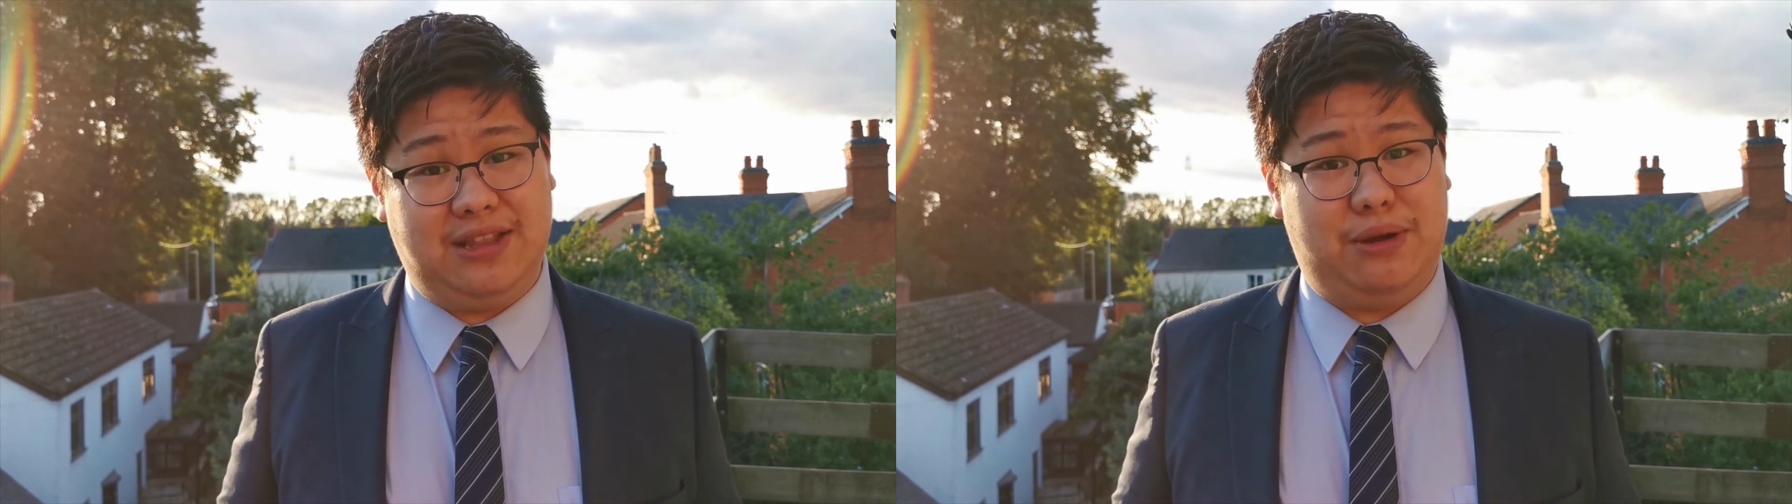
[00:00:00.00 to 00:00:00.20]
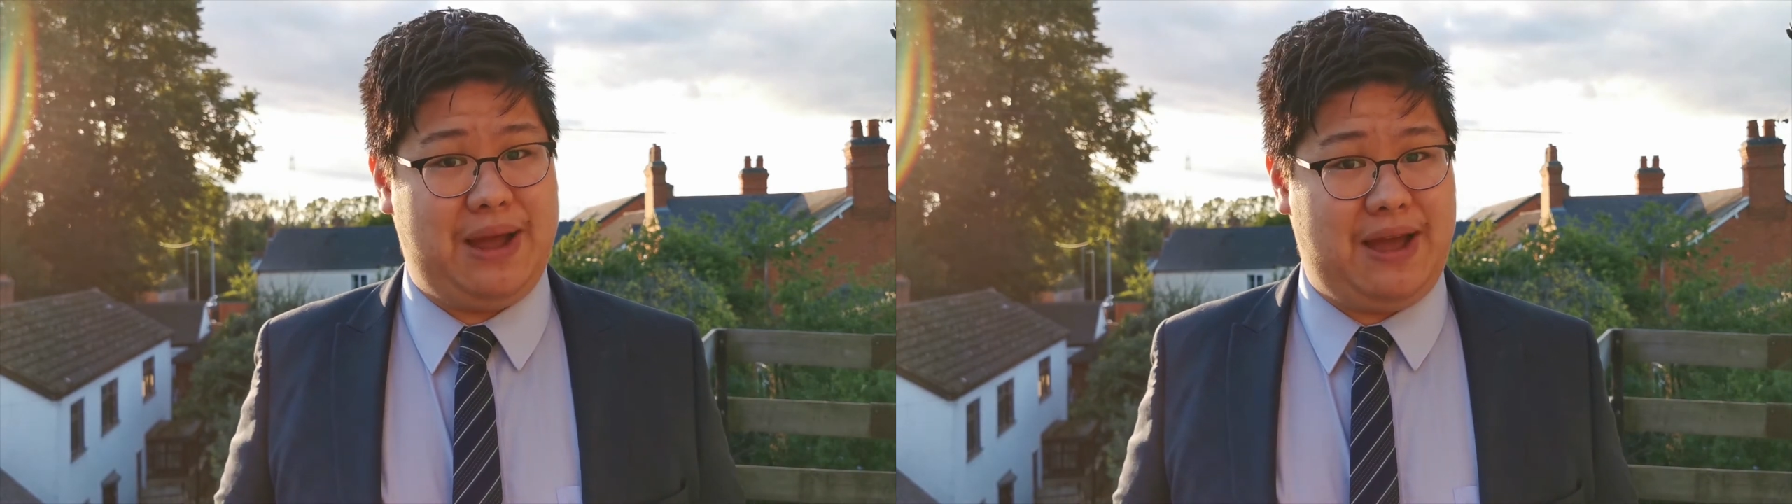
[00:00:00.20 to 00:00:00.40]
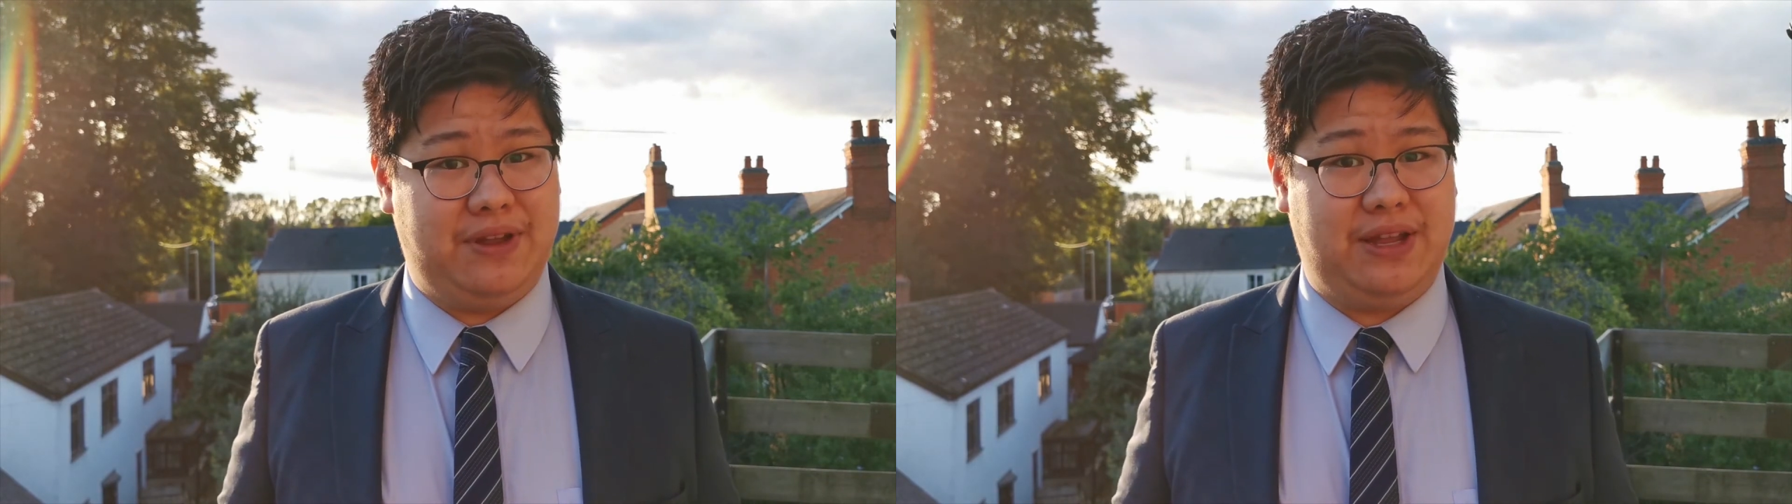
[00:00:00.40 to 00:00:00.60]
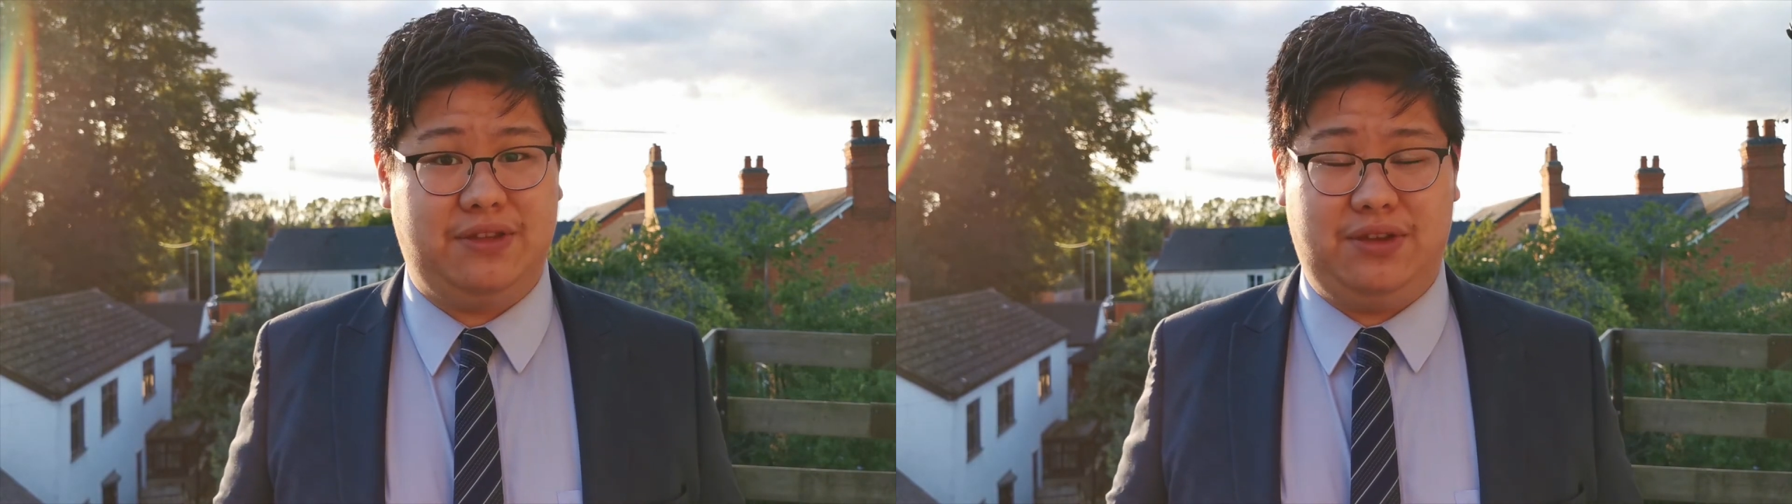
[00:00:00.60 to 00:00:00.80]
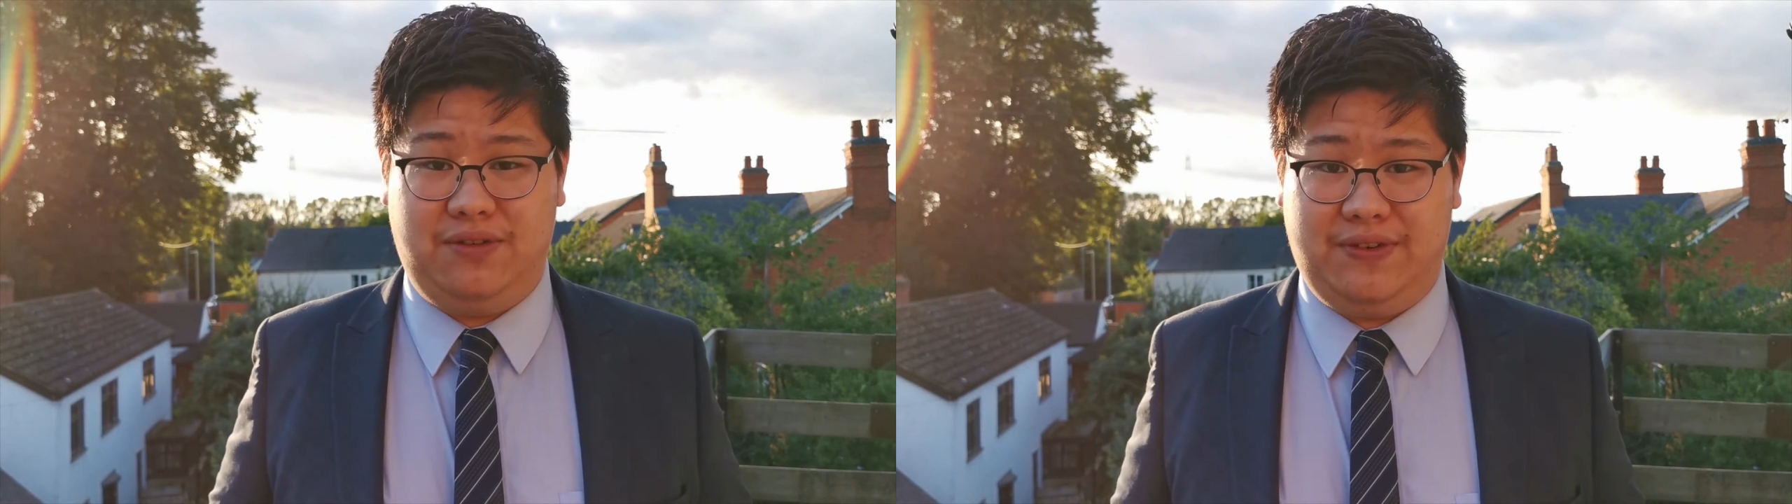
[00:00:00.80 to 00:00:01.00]
that we're having at the
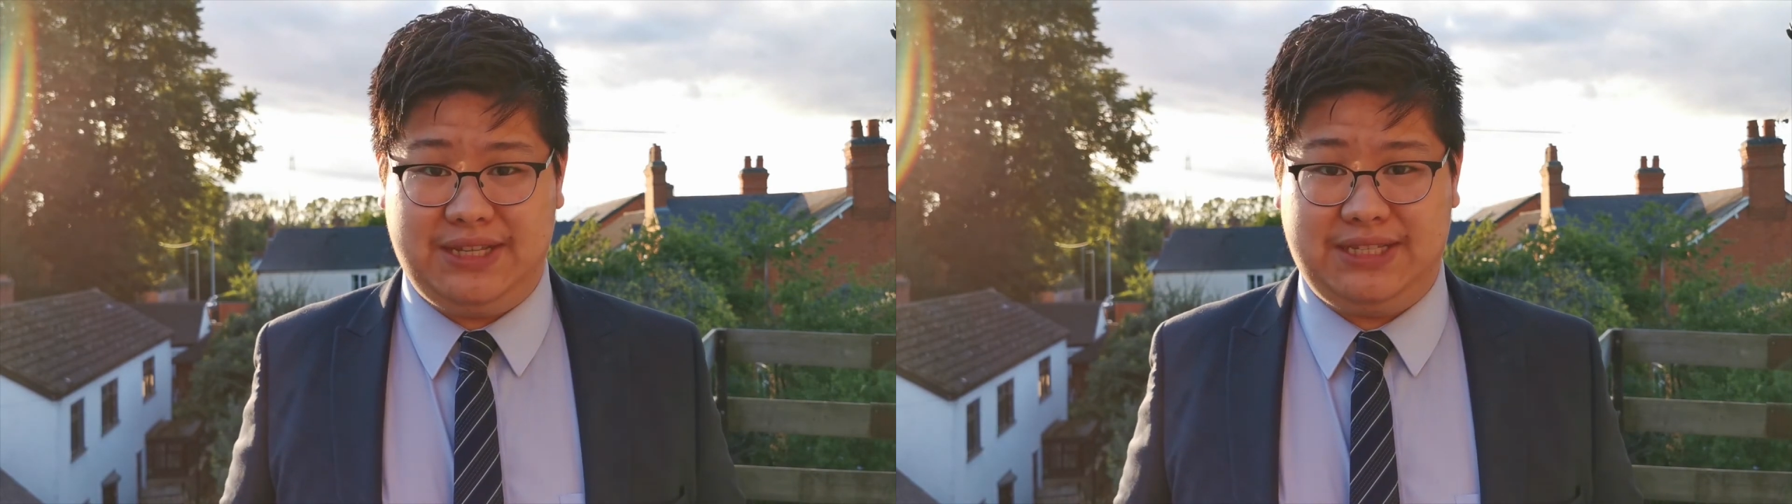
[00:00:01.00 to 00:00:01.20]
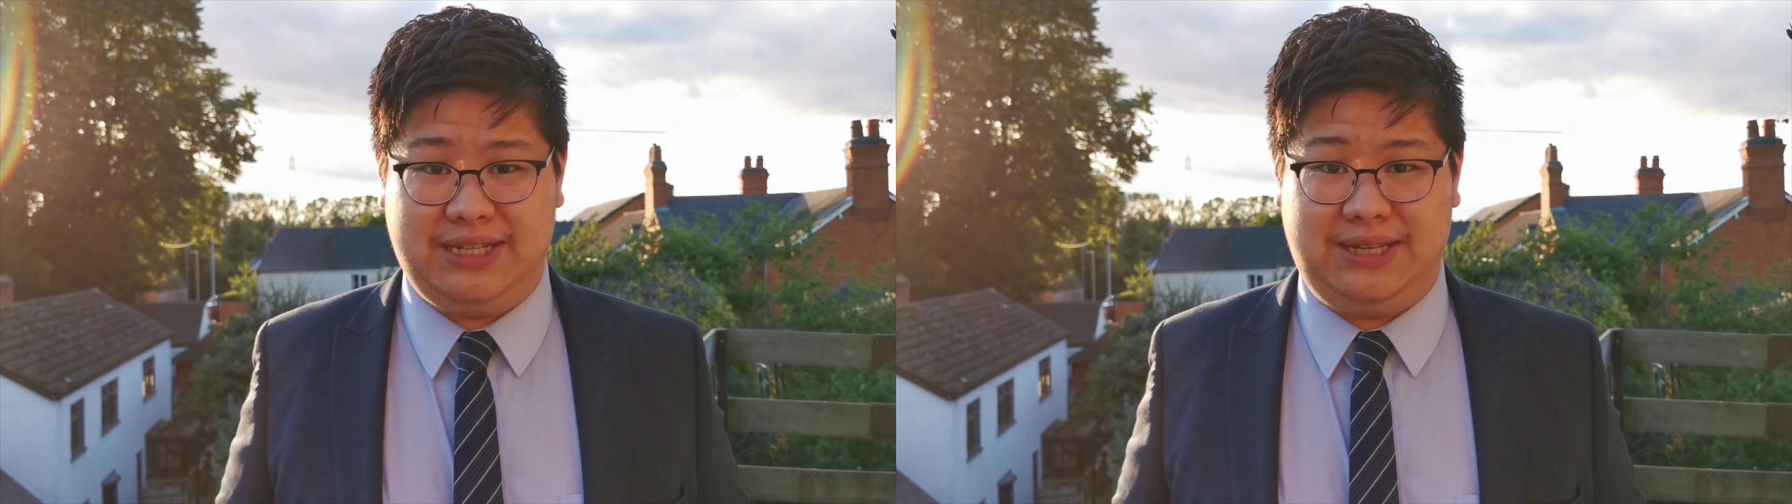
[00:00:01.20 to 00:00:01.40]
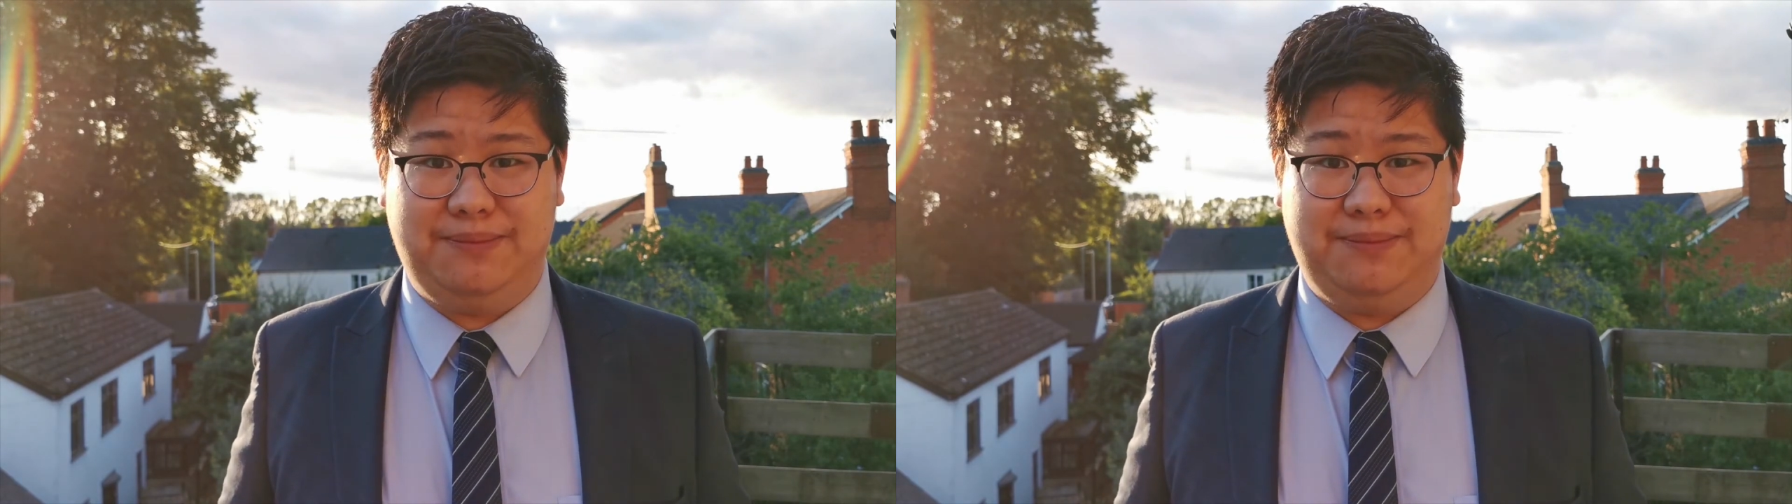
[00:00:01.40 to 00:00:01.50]
university.